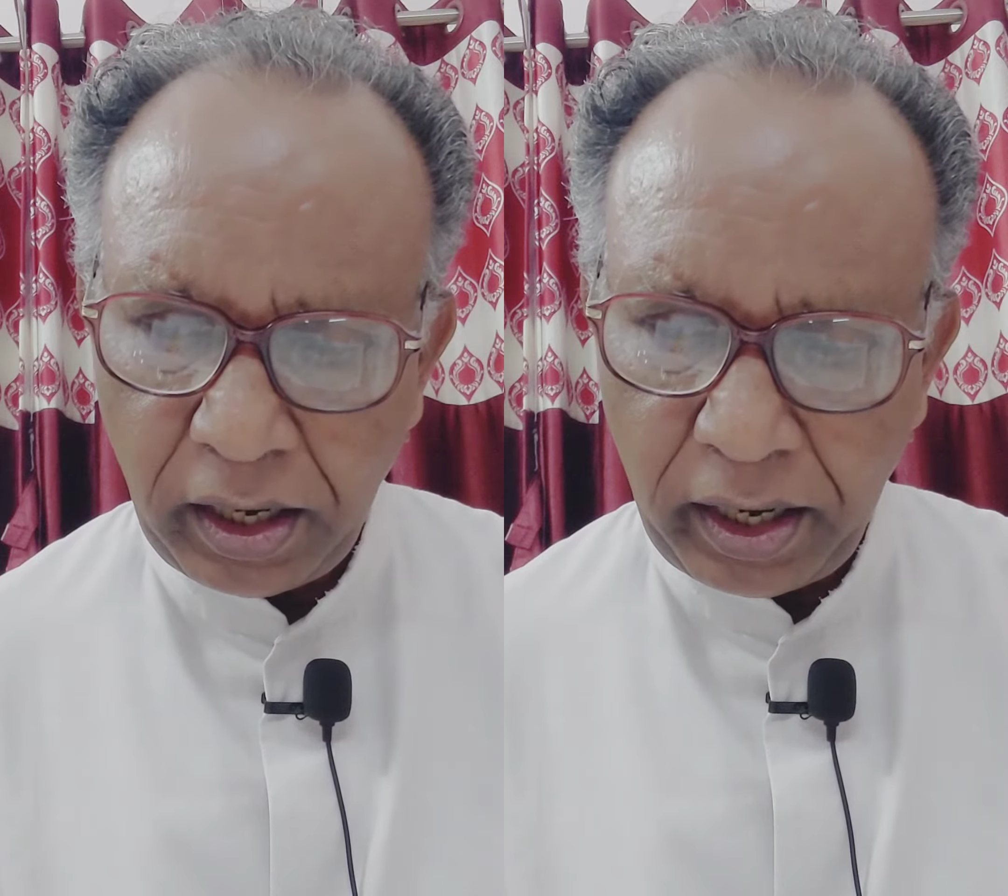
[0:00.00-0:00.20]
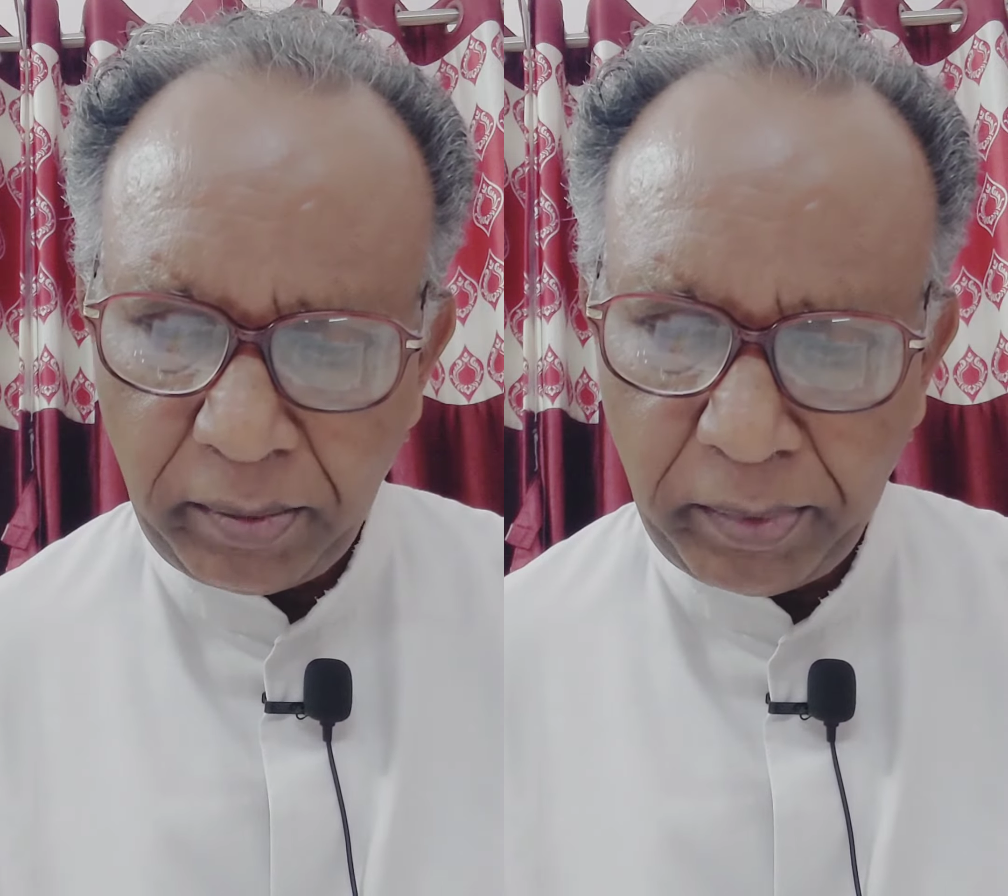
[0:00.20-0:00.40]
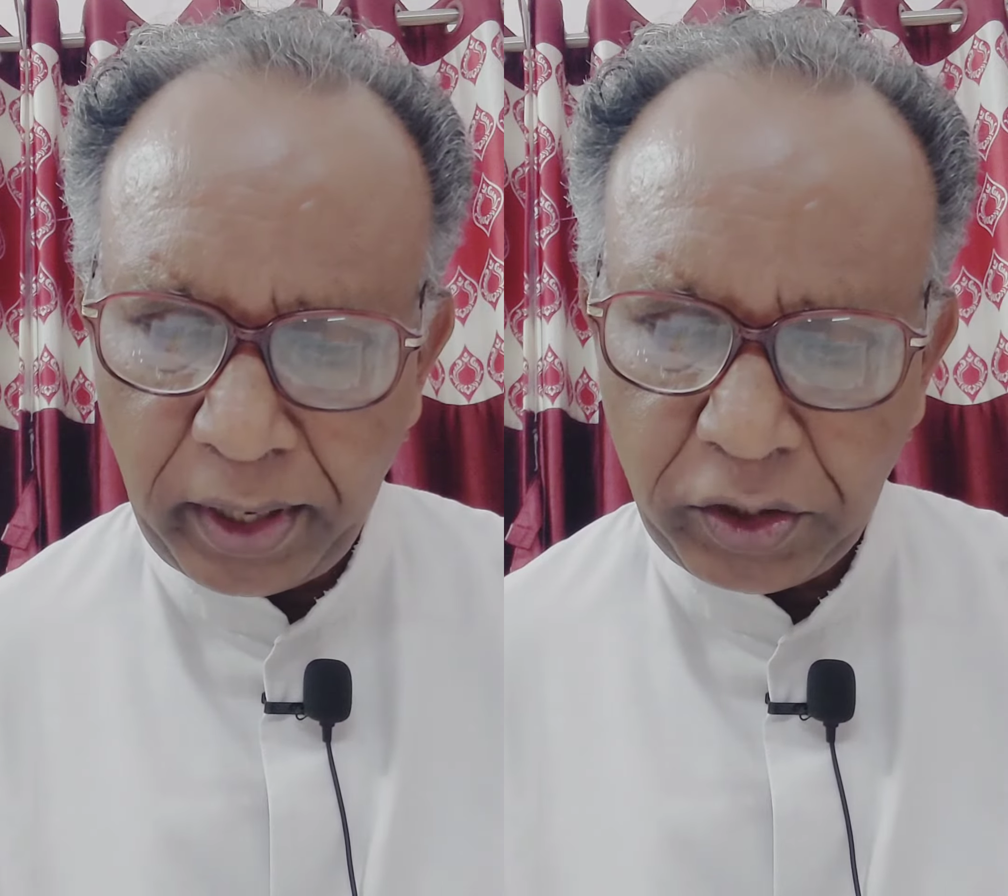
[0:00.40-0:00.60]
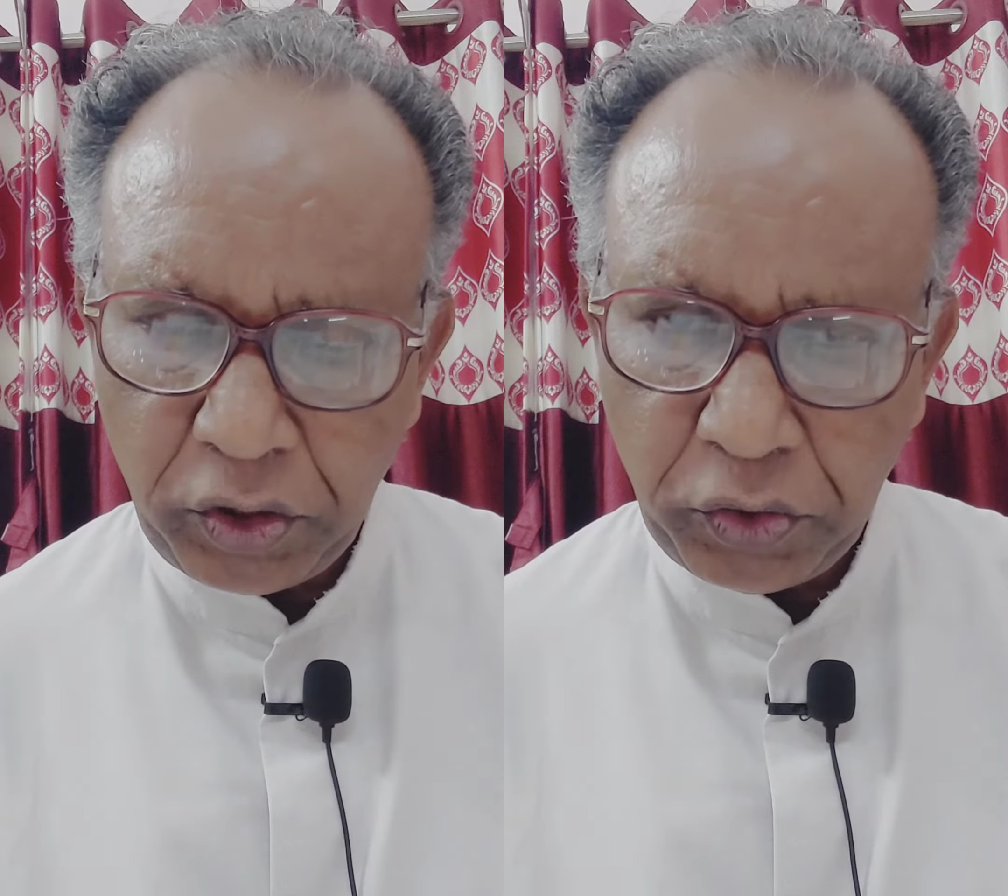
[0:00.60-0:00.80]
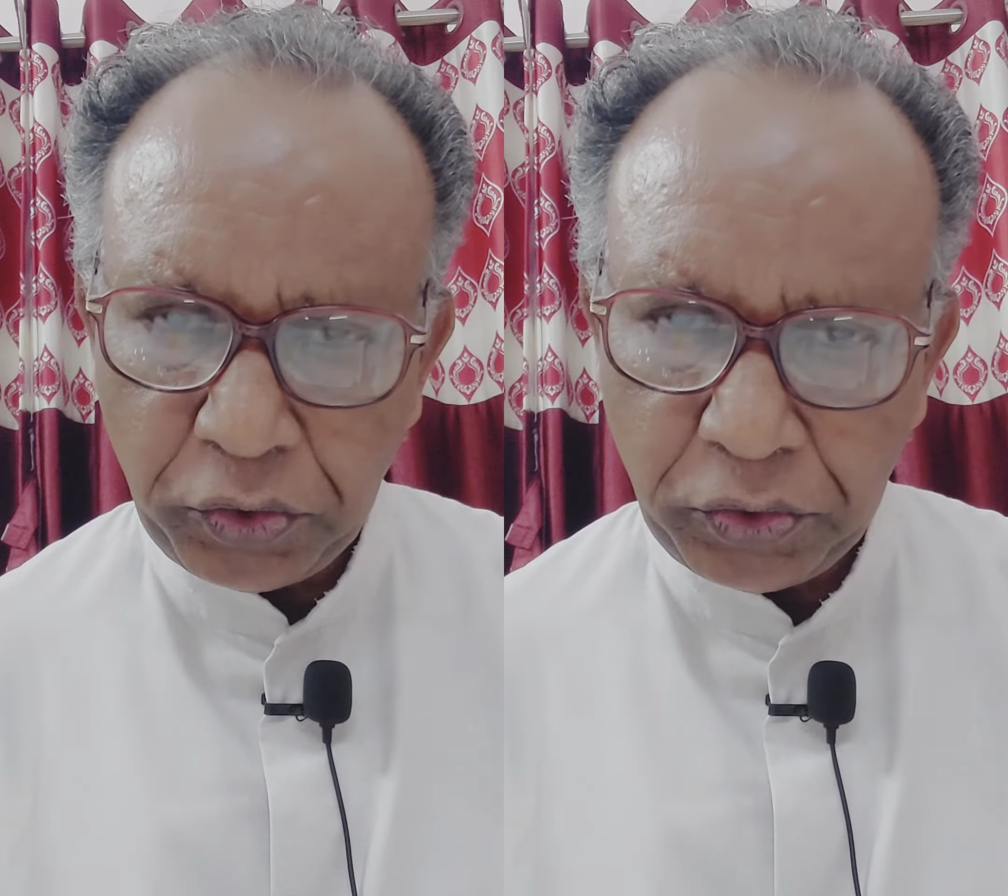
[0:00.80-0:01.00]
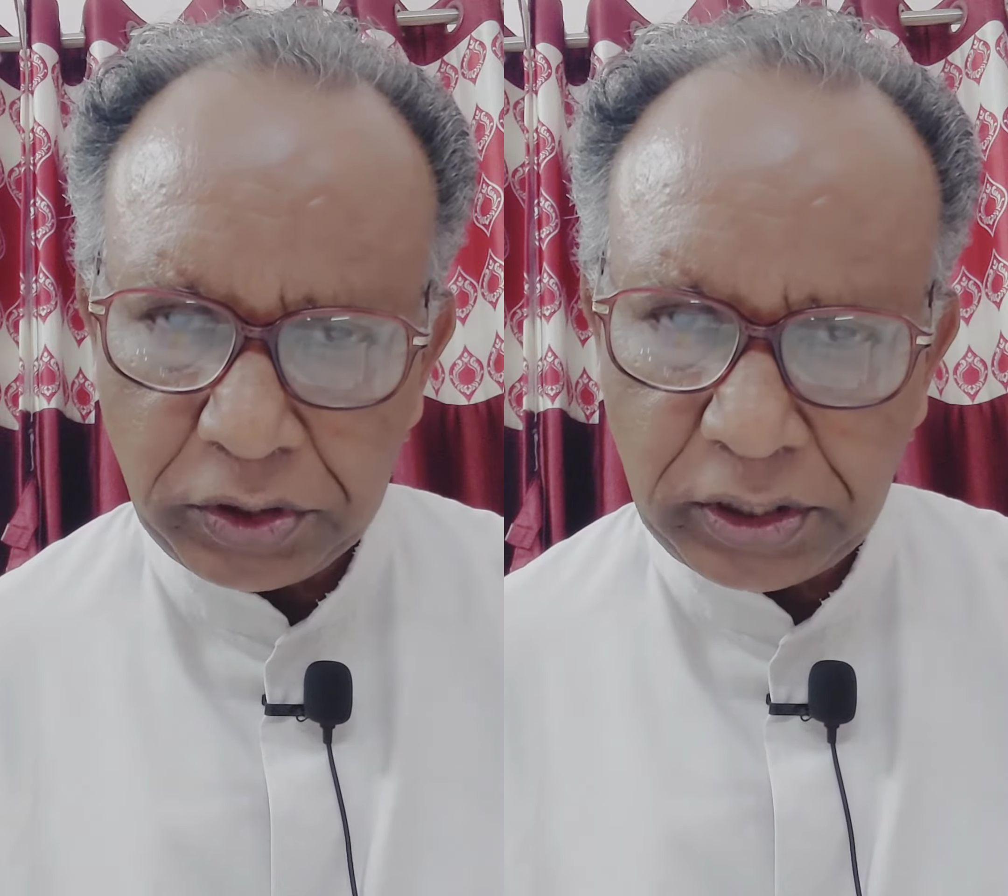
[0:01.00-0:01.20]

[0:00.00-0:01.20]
and Matthew